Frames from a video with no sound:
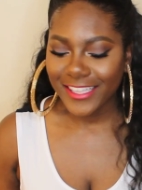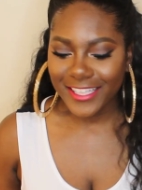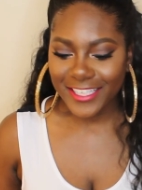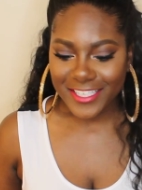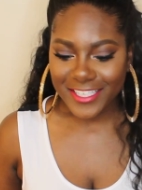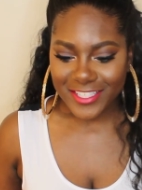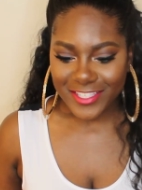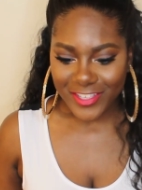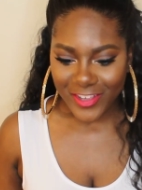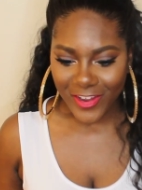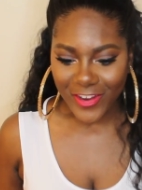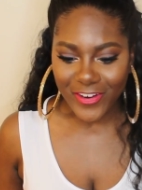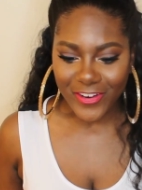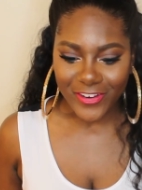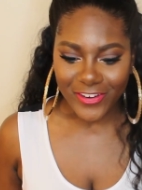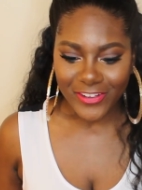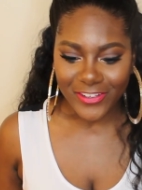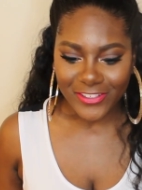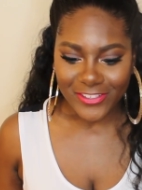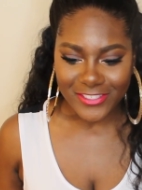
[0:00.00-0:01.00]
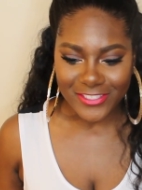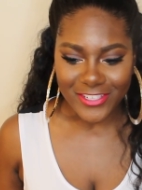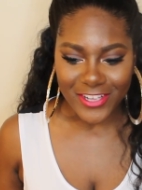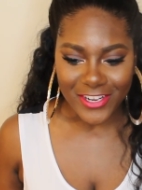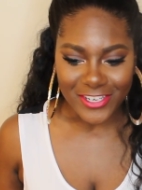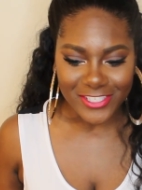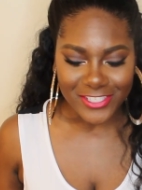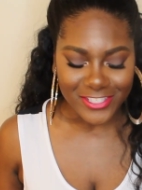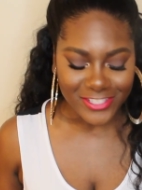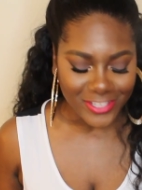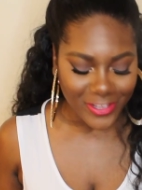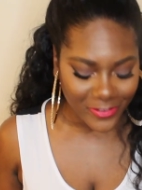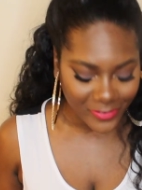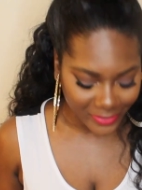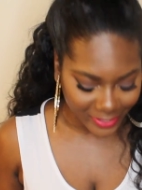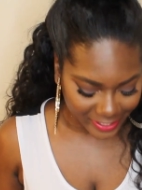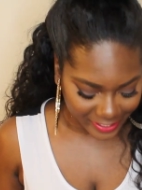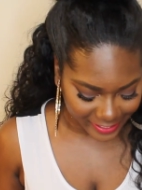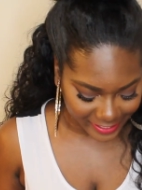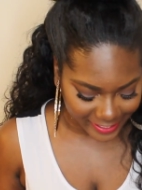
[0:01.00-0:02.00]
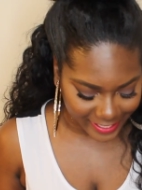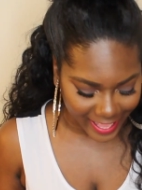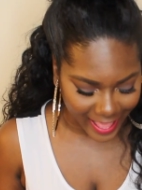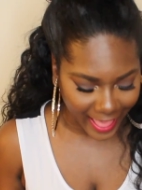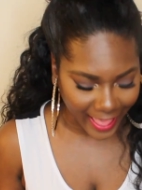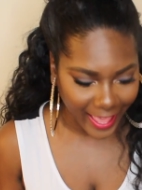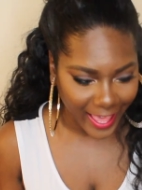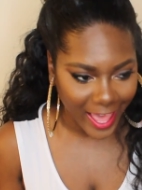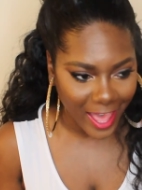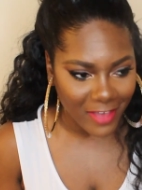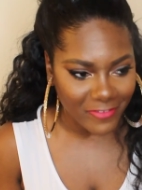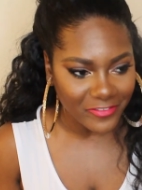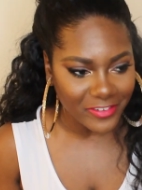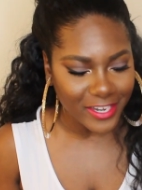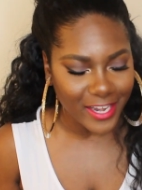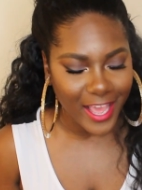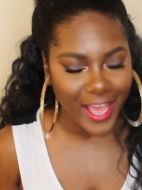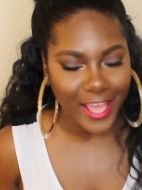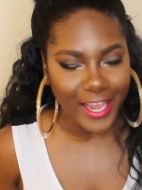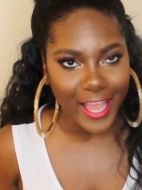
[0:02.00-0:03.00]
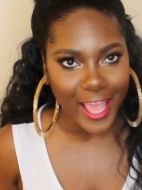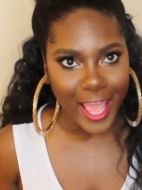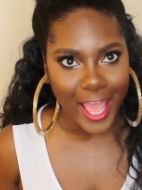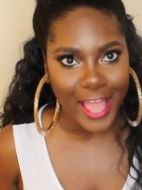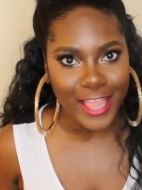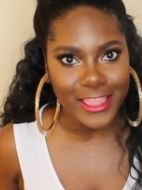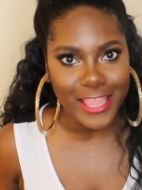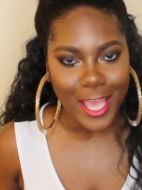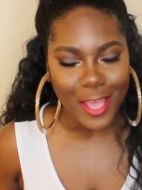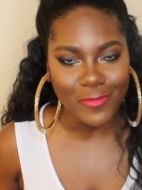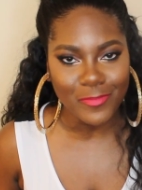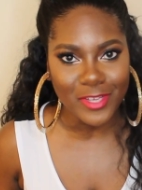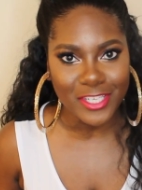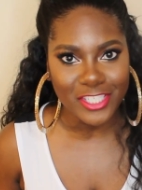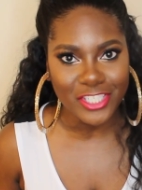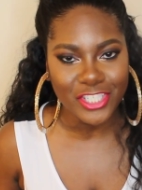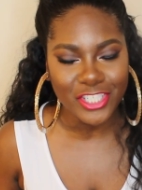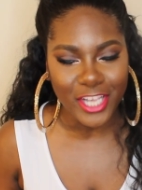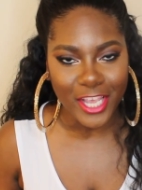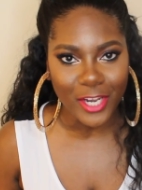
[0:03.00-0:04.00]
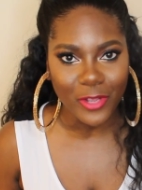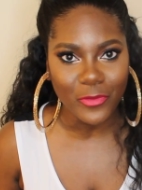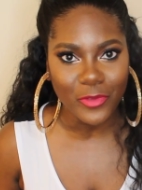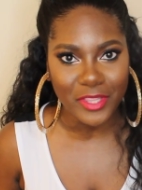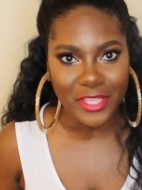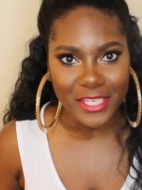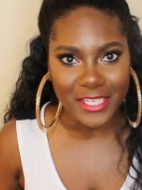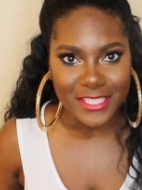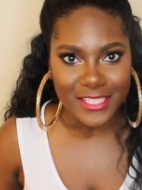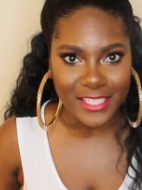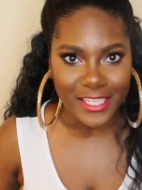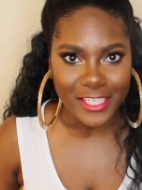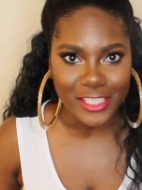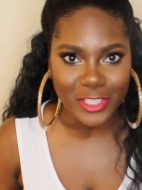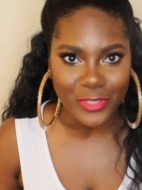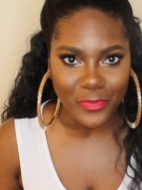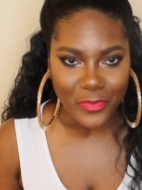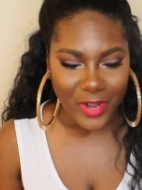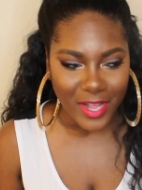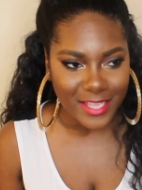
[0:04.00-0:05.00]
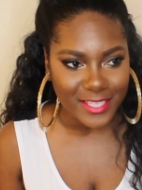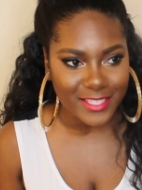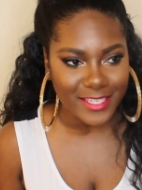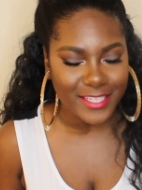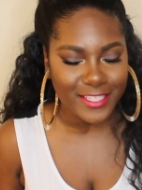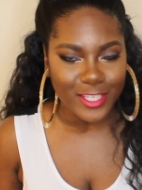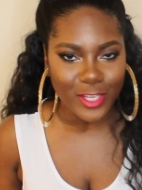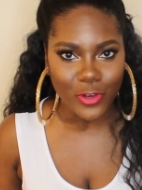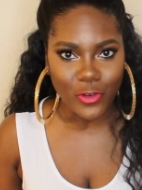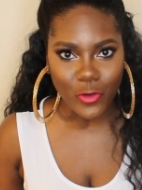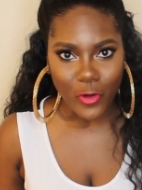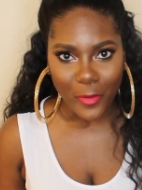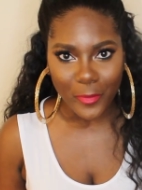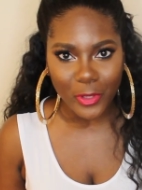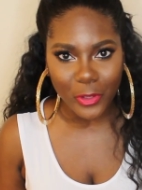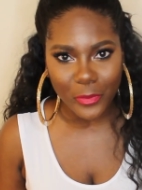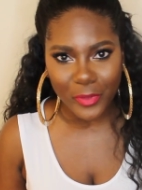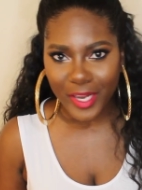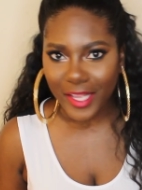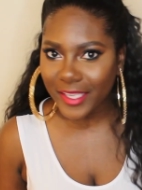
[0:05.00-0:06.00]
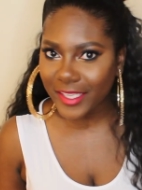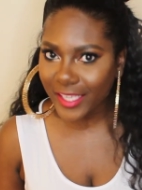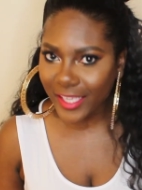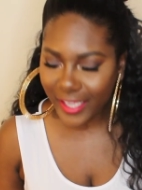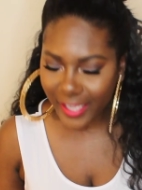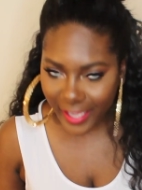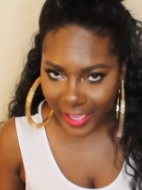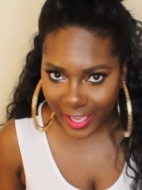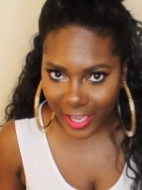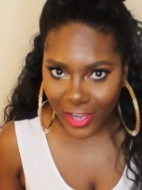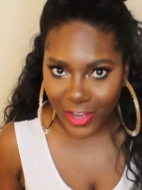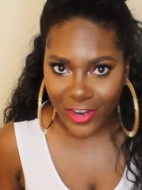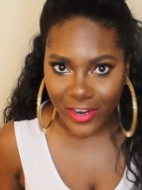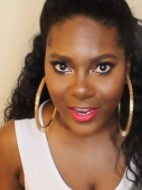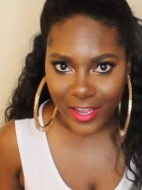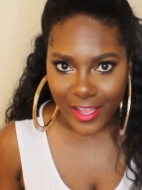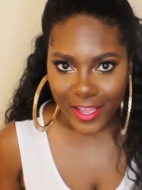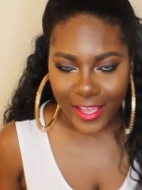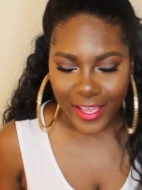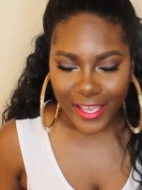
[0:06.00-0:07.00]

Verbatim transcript: these curls are so good I have not had that much shedding with the installation process and normally when I get hair